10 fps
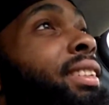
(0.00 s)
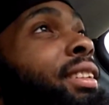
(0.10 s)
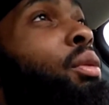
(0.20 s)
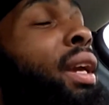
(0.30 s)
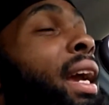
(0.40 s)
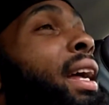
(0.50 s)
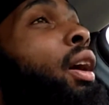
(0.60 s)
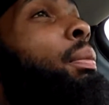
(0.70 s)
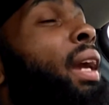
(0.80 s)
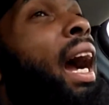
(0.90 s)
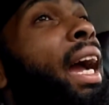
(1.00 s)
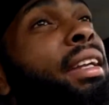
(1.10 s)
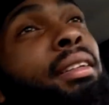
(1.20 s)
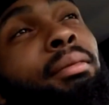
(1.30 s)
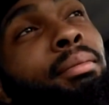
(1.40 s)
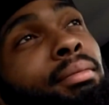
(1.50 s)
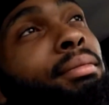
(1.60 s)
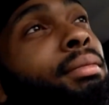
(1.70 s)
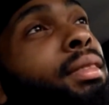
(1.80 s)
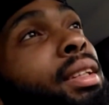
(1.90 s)
you can't help your height.
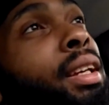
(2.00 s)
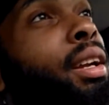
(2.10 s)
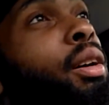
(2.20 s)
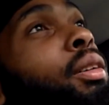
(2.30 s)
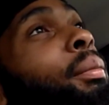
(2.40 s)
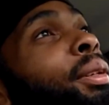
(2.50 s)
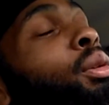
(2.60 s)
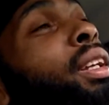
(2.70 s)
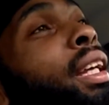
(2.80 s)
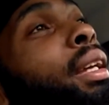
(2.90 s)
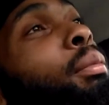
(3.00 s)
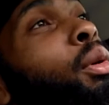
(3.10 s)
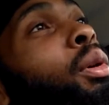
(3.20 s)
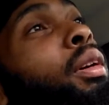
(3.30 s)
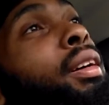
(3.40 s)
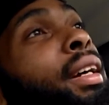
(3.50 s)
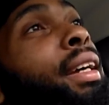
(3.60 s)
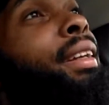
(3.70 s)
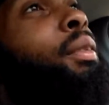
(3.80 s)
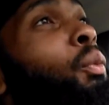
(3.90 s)
You can eat more
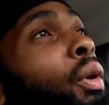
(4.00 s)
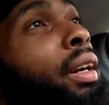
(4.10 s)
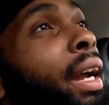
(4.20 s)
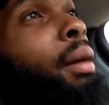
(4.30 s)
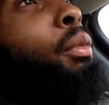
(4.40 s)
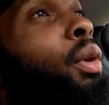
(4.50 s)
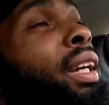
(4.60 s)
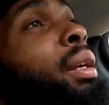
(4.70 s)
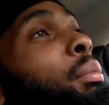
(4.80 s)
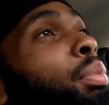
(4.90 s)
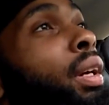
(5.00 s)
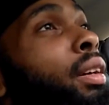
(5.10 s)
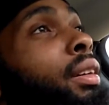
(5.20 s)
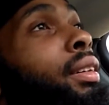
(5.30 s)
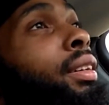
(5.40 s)
and work out more and get bigger.